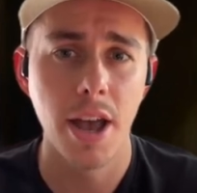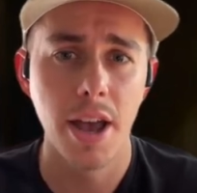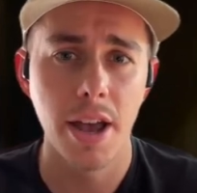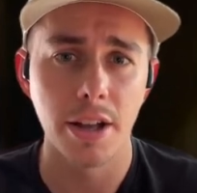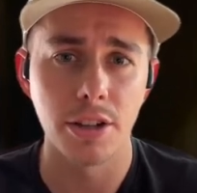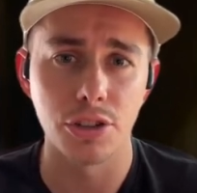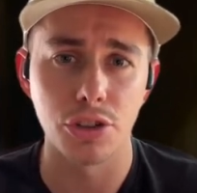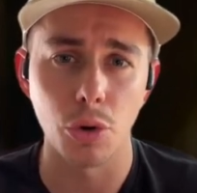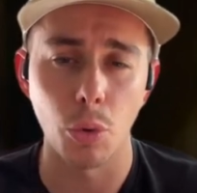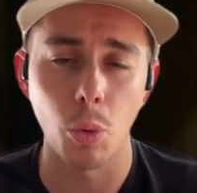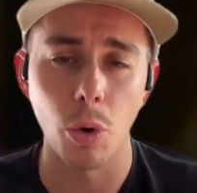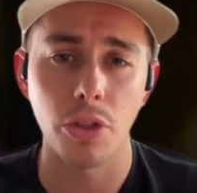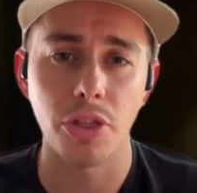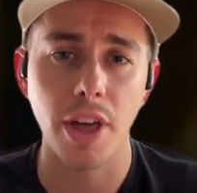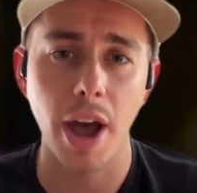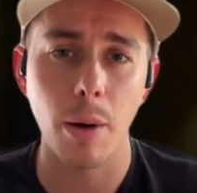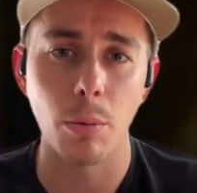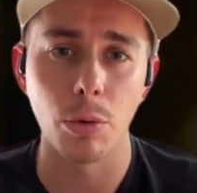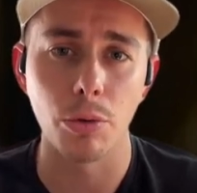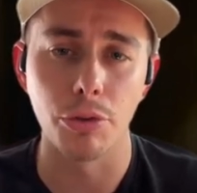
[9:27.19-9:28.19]
And so what
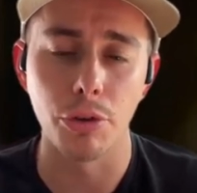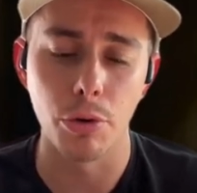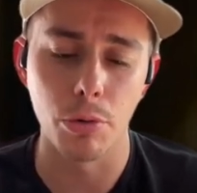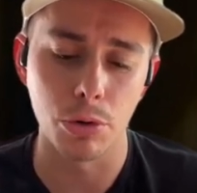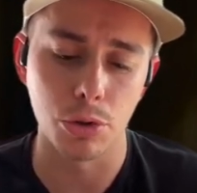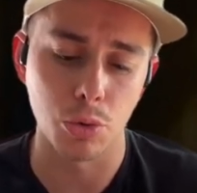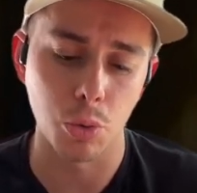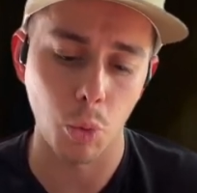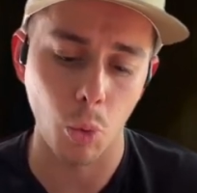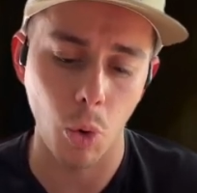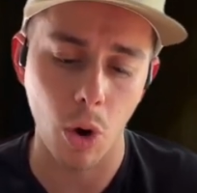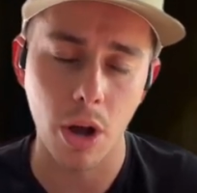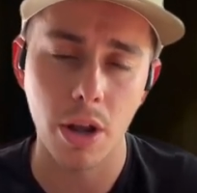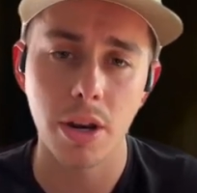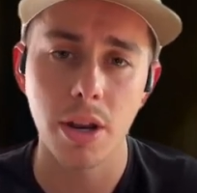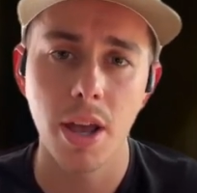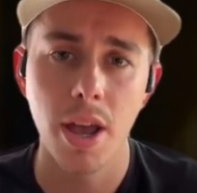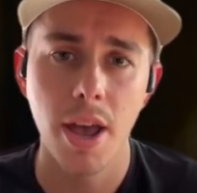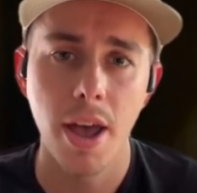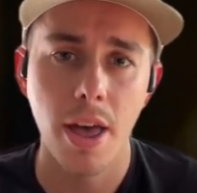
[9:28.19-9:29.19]
that will do is,
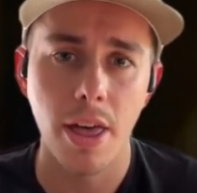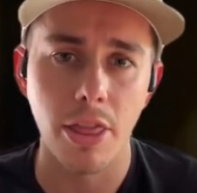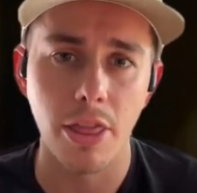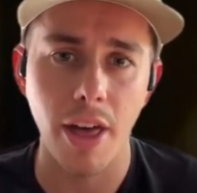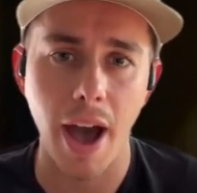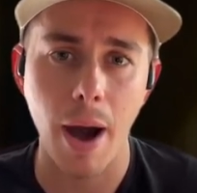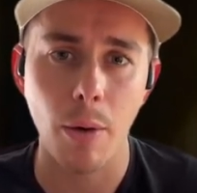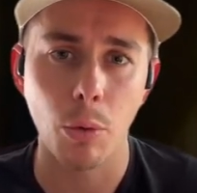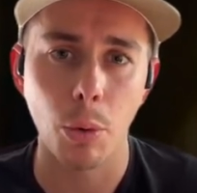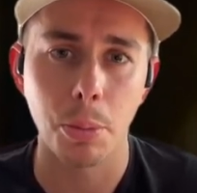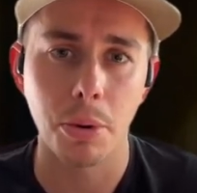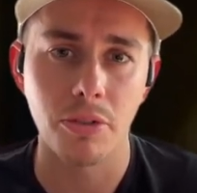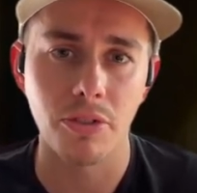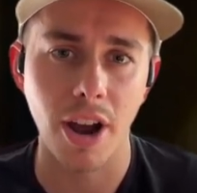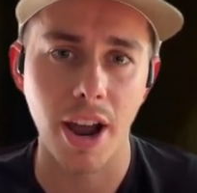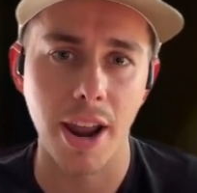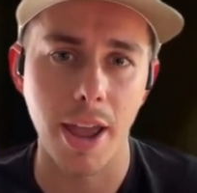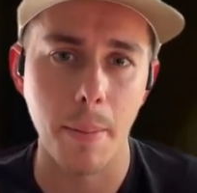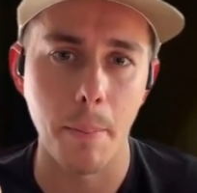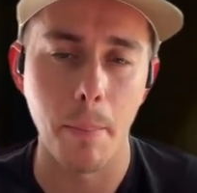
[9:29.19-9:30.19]
1, That will
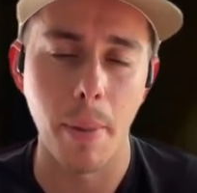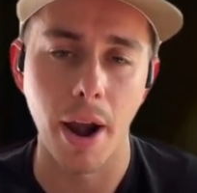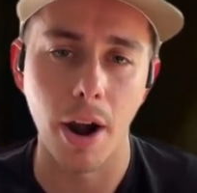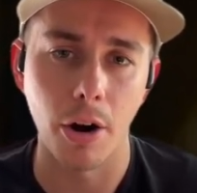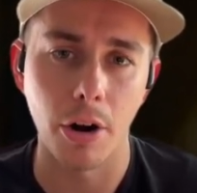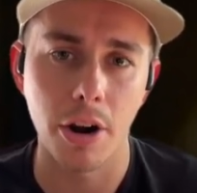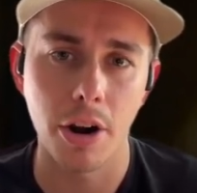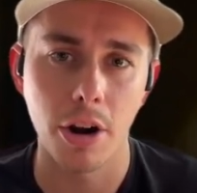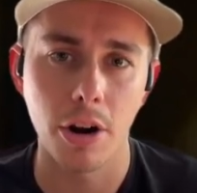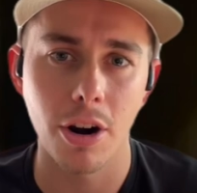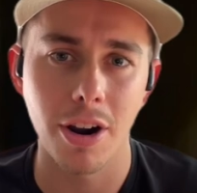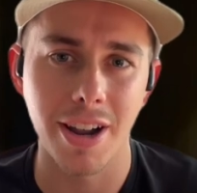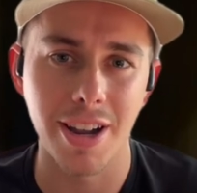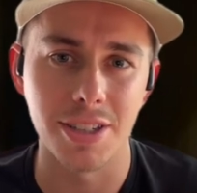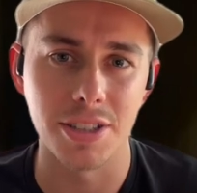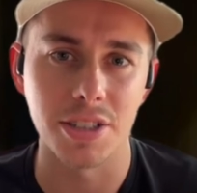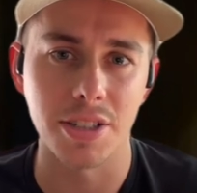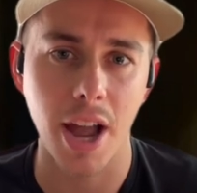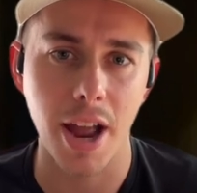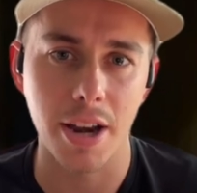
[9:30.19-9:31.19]
provide a barrier
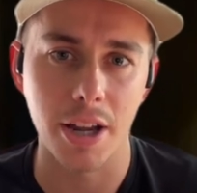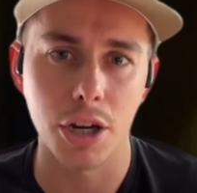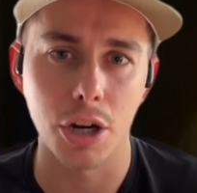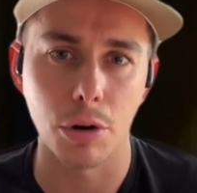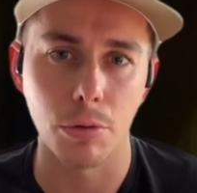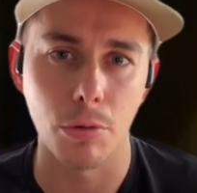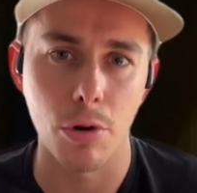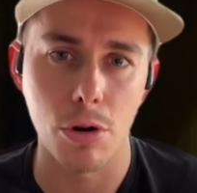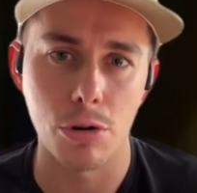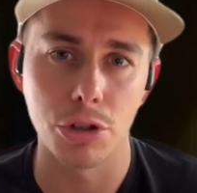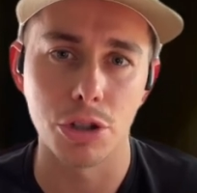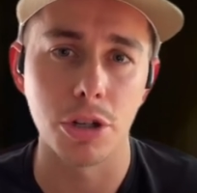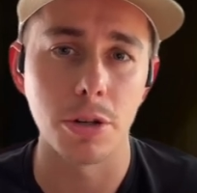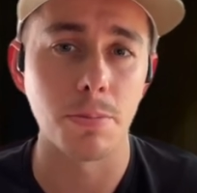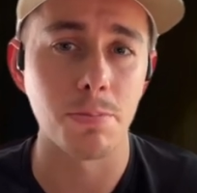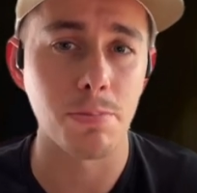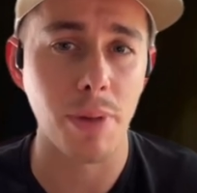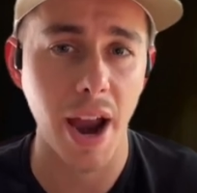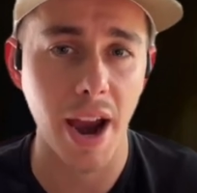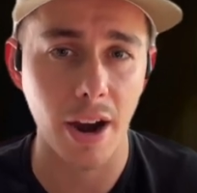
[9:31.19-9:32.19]
against any corrosion
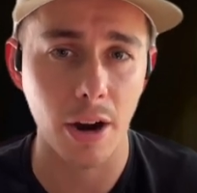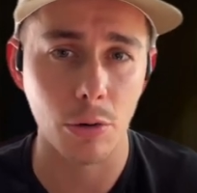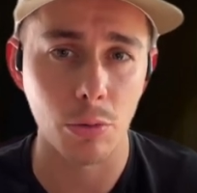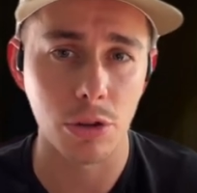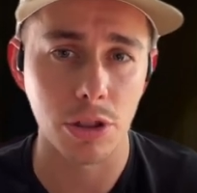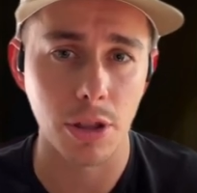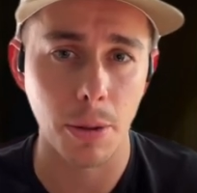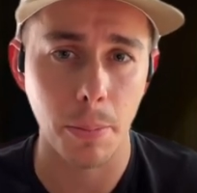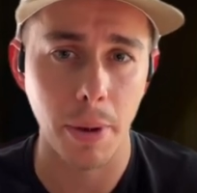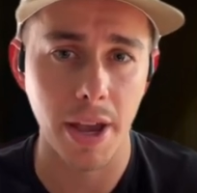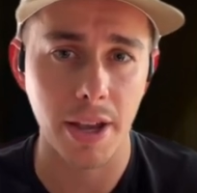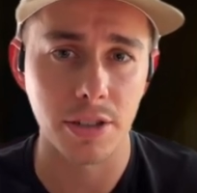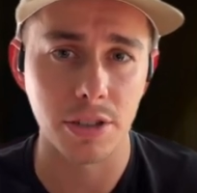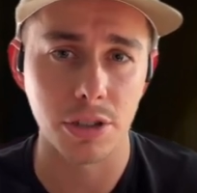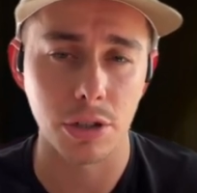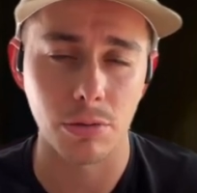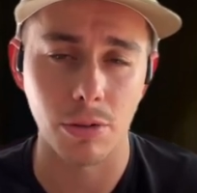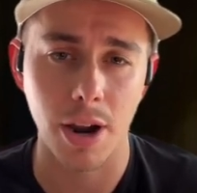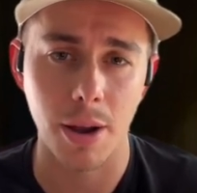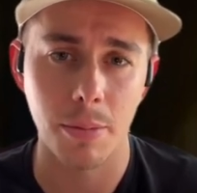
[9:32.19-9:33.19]
paired with the paste
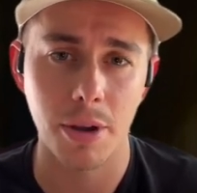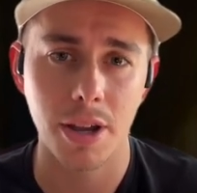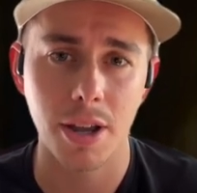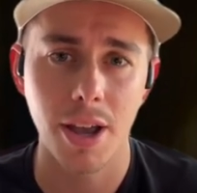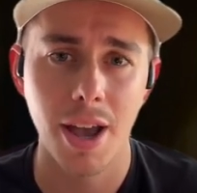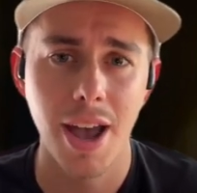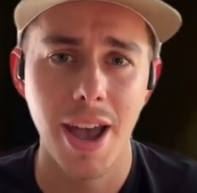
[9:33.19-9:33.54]
ceramic.